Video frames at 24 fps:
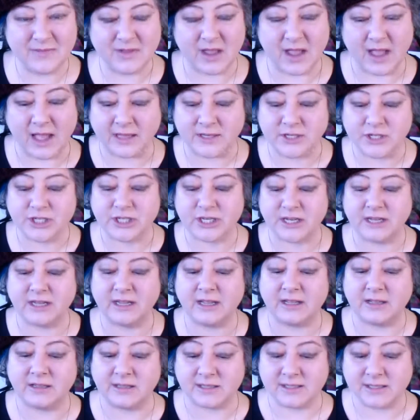And she
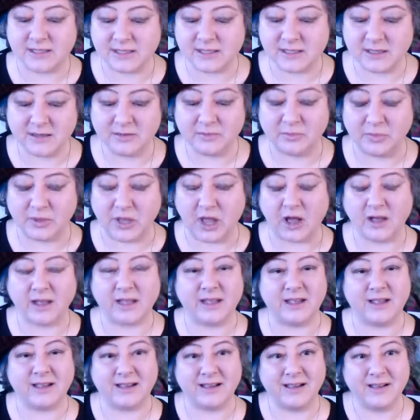is
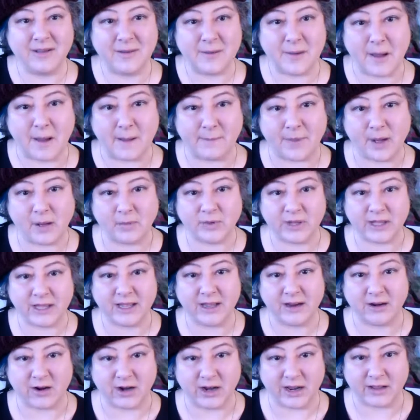blocking a public
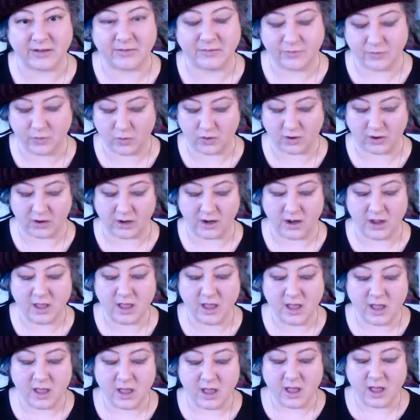hearing for
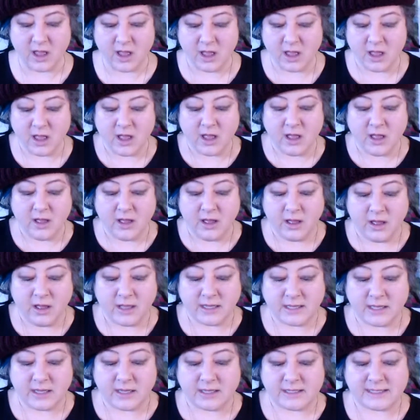
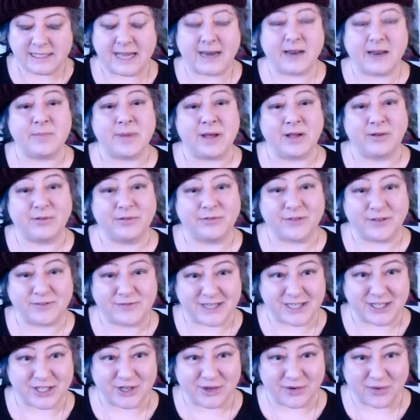Senate Bill
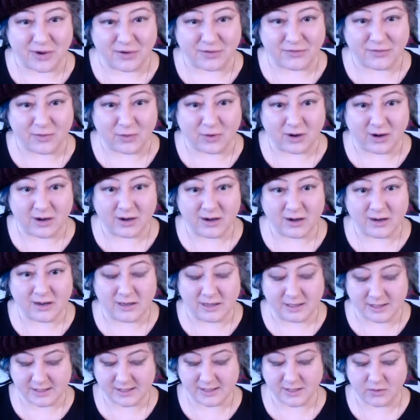5204.
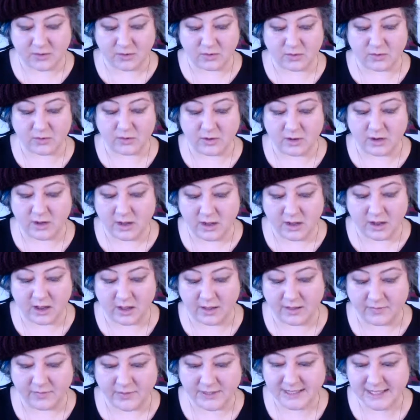So
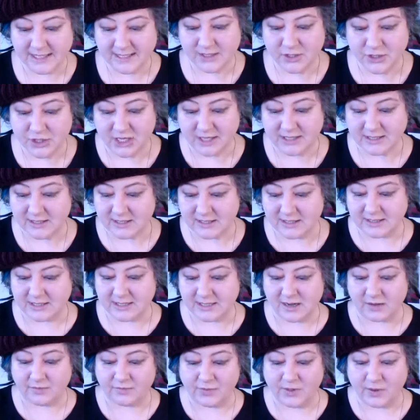this is just the
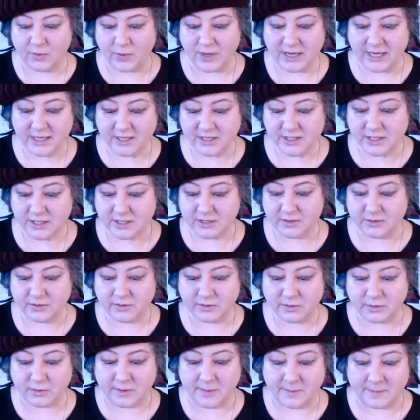stuff that we need
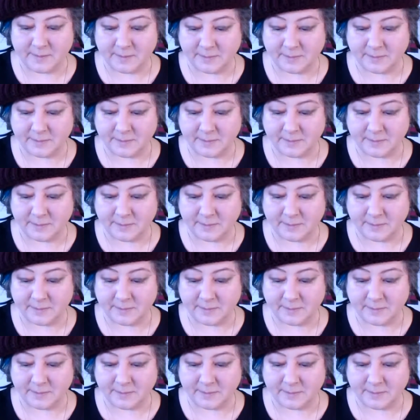to